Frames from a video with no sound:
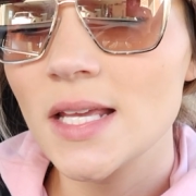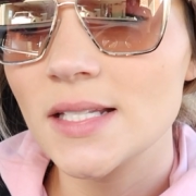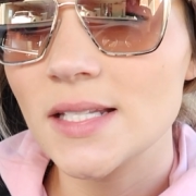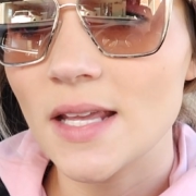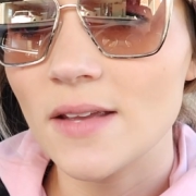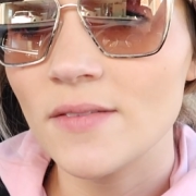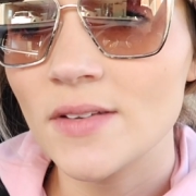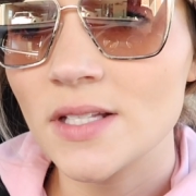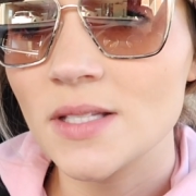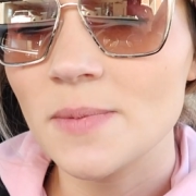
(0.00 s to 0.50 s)

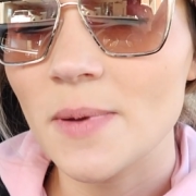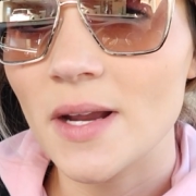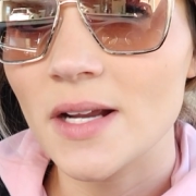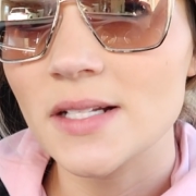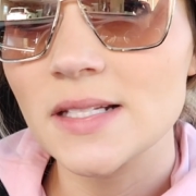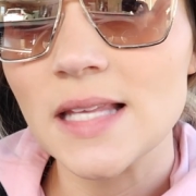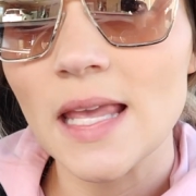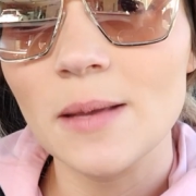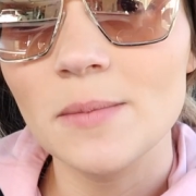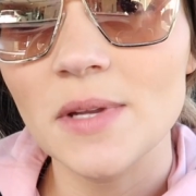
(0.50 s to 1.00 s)
David's
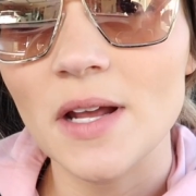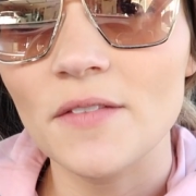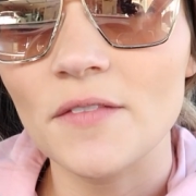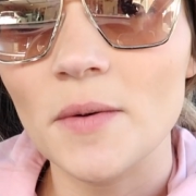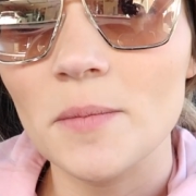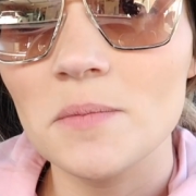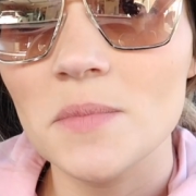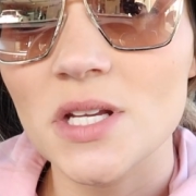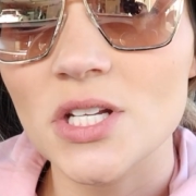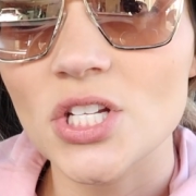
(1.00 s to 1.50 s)
parents came down
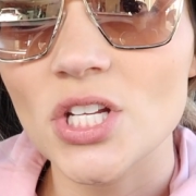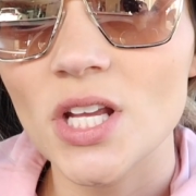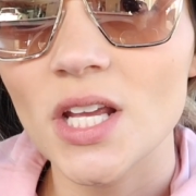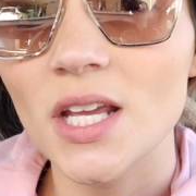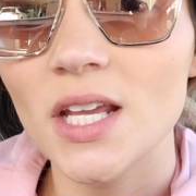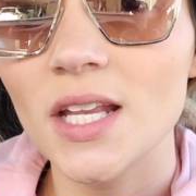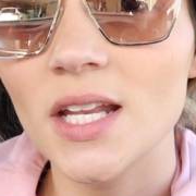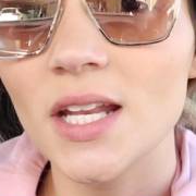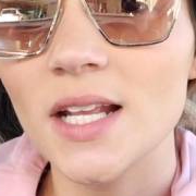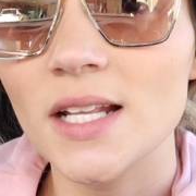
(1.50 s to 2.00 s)
from
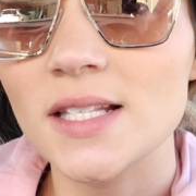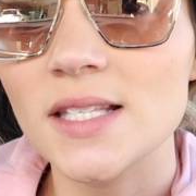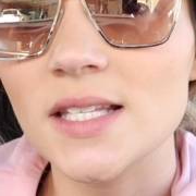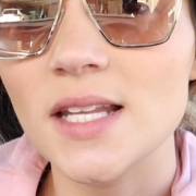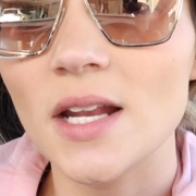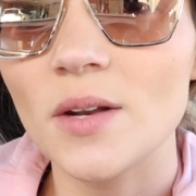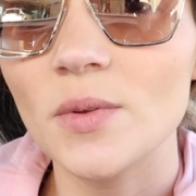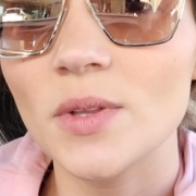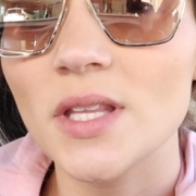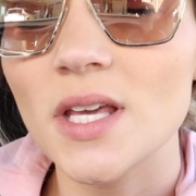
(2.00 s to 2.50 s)
Michigan and
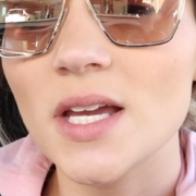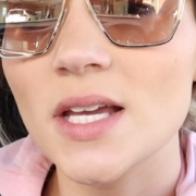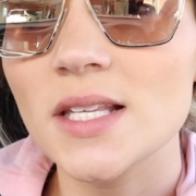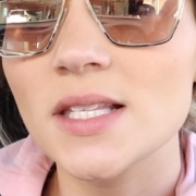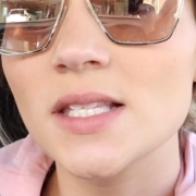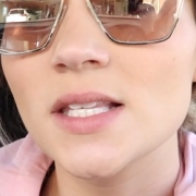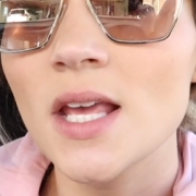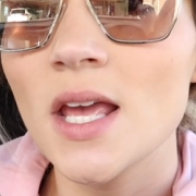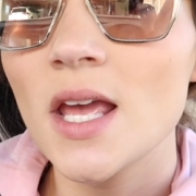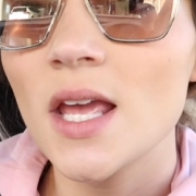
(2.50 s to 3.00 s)
stayed with us
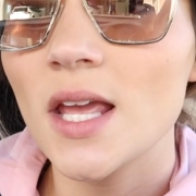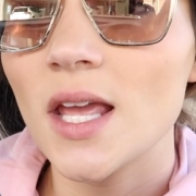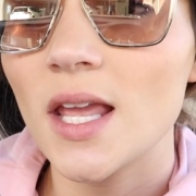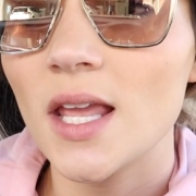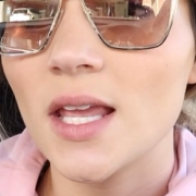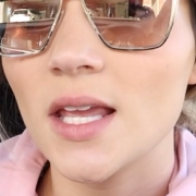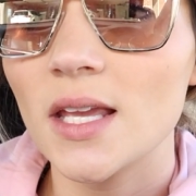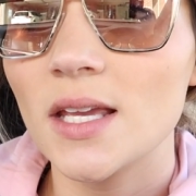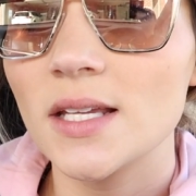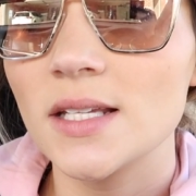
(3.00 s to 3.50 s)

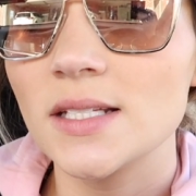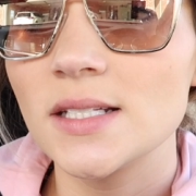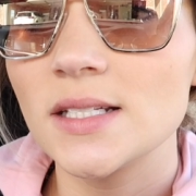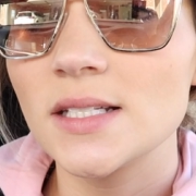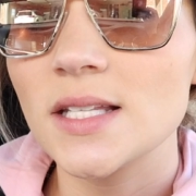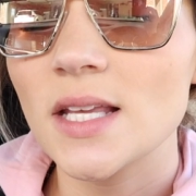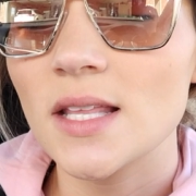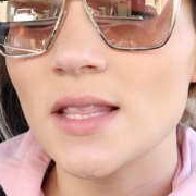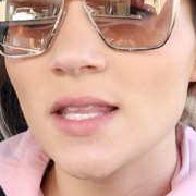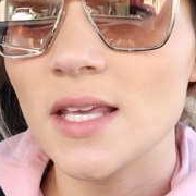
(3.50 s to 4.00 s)

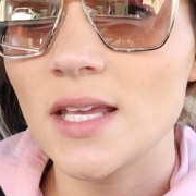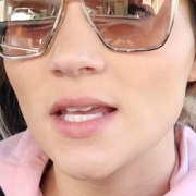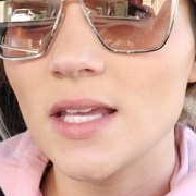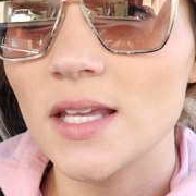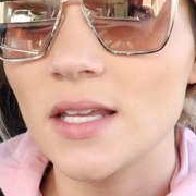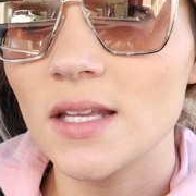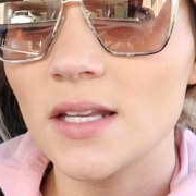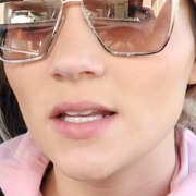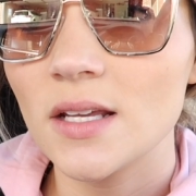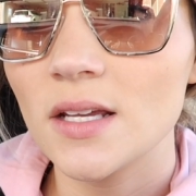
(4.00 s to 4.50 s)
and
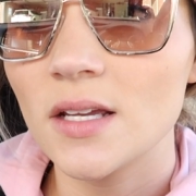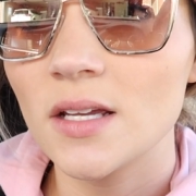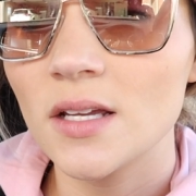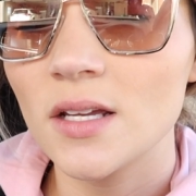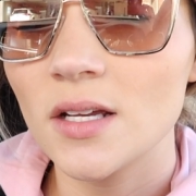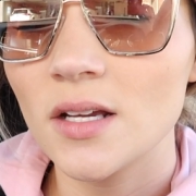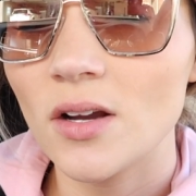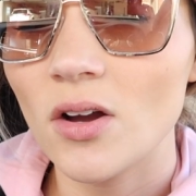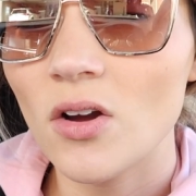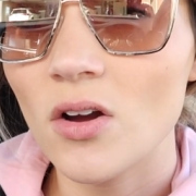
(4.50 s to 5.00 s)
then
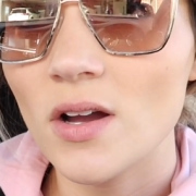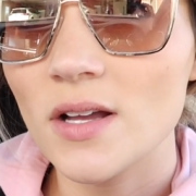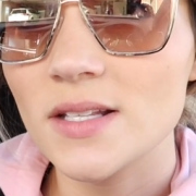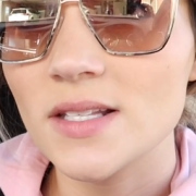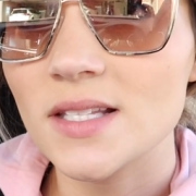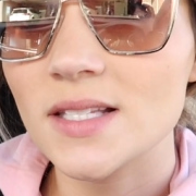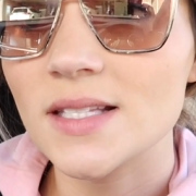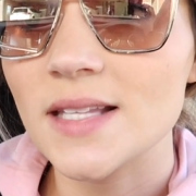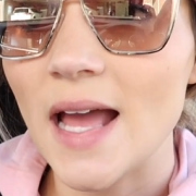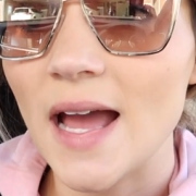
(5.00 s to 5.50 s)
on
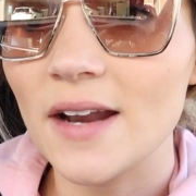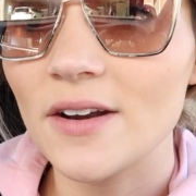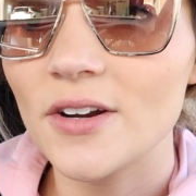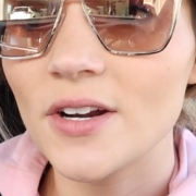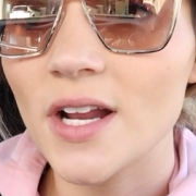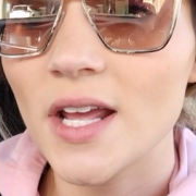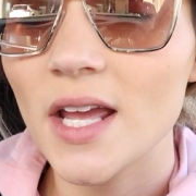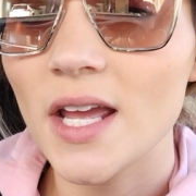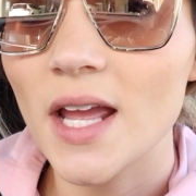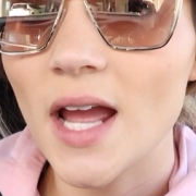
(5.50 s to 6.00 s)

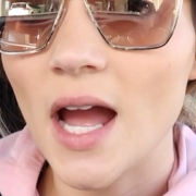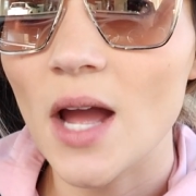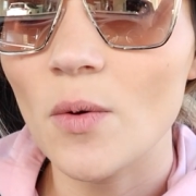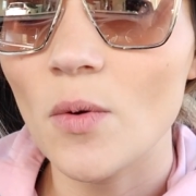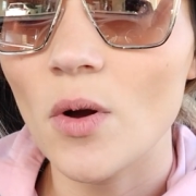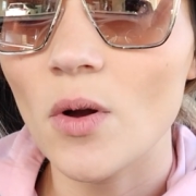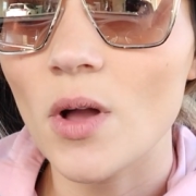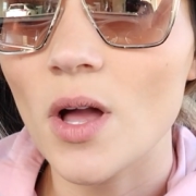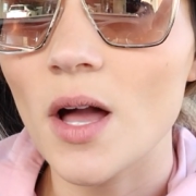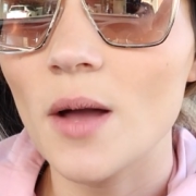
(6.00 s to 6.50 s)
Saturday I
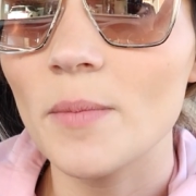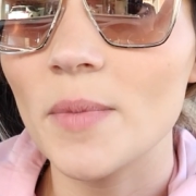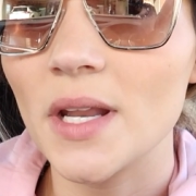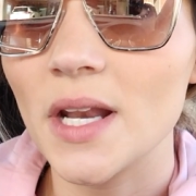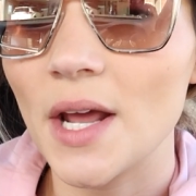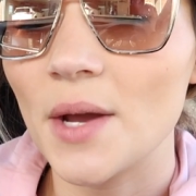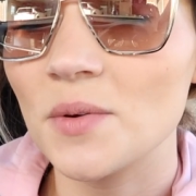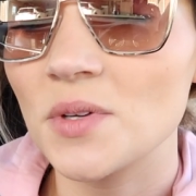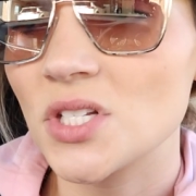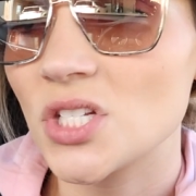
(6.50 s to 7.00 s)
woke up
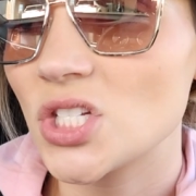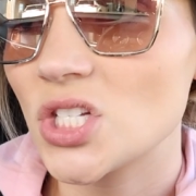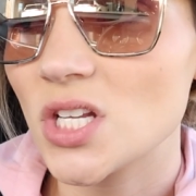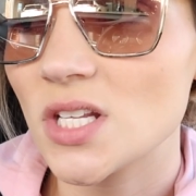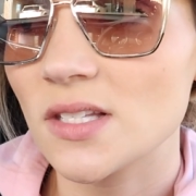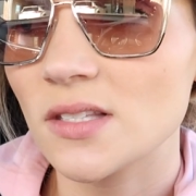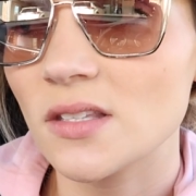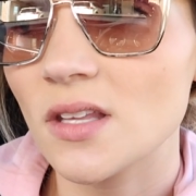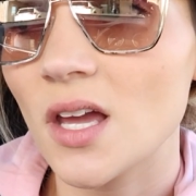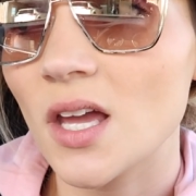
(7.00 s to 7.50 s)
and I was
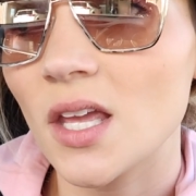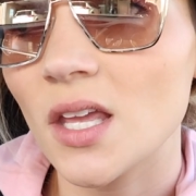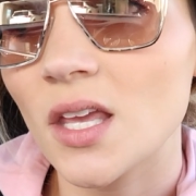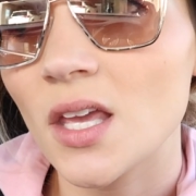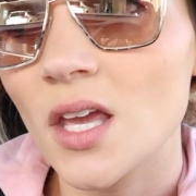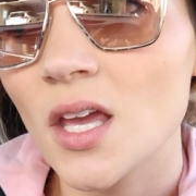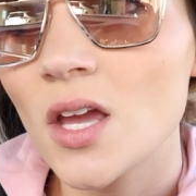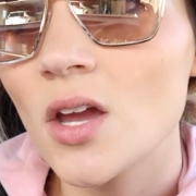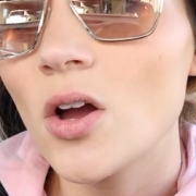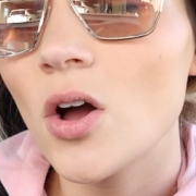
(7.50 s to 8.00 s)
just
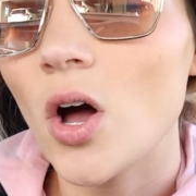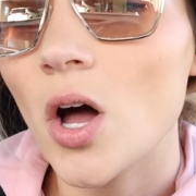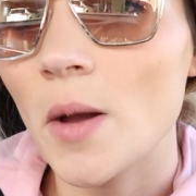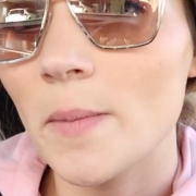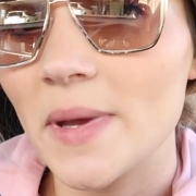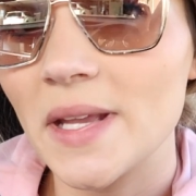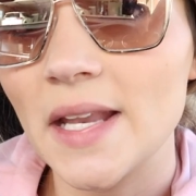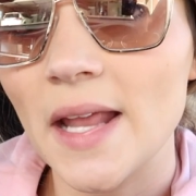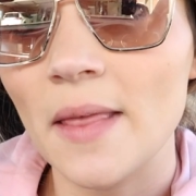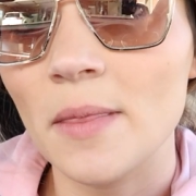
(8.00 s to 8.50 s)
like
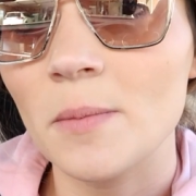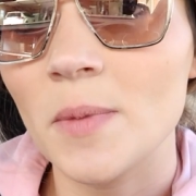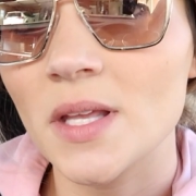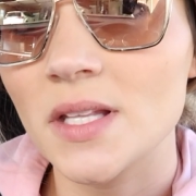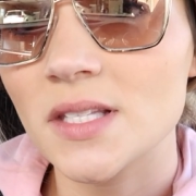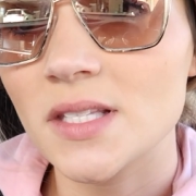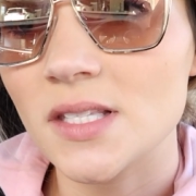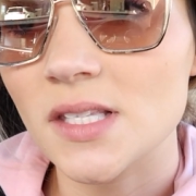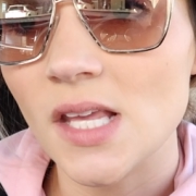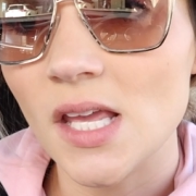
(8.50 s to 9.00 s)
on my
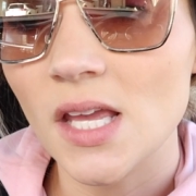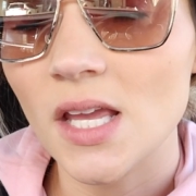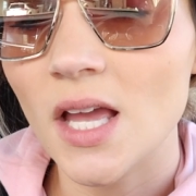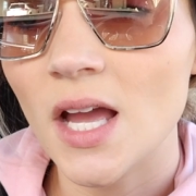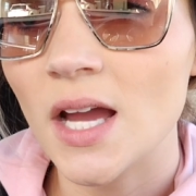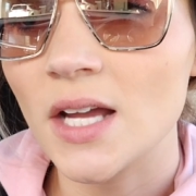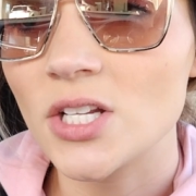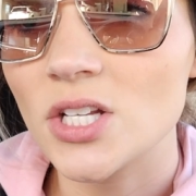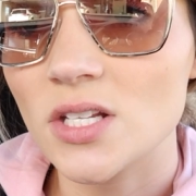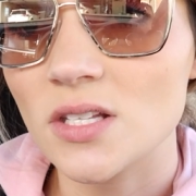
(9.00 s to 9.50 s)
deathbed sick
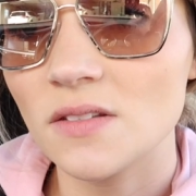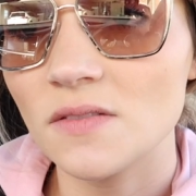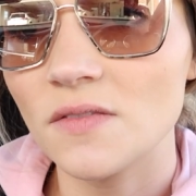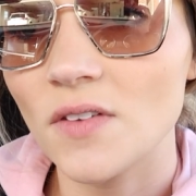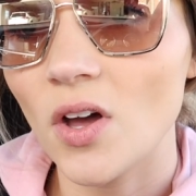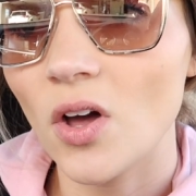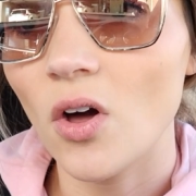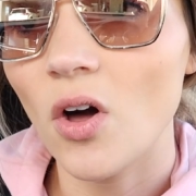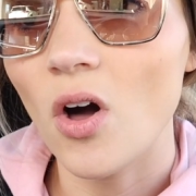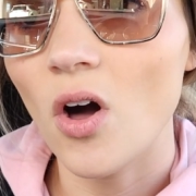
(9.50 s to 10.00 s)
I just
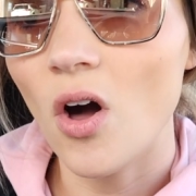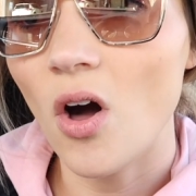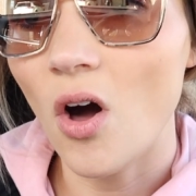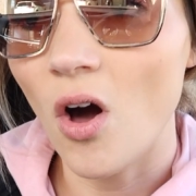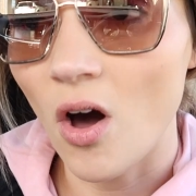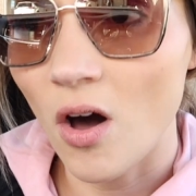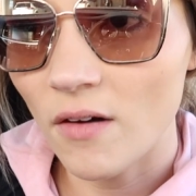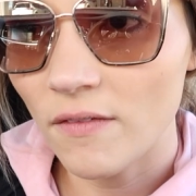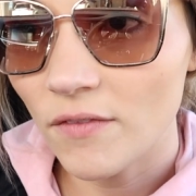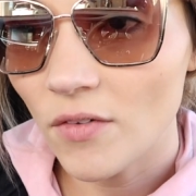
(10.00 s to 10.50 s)
felt
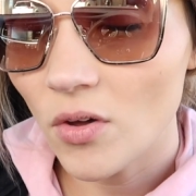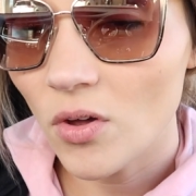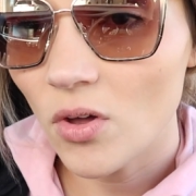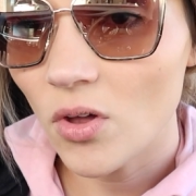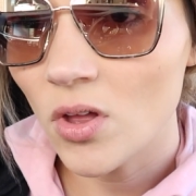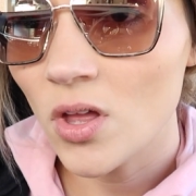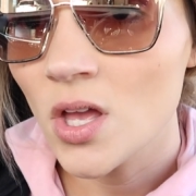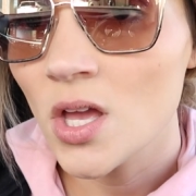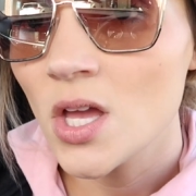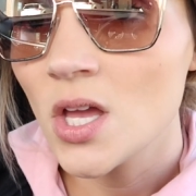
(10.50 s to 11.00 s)

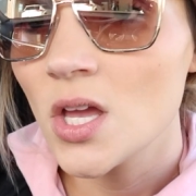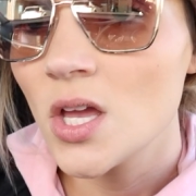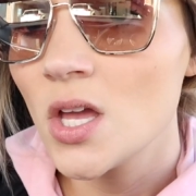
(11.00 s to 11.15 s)
awful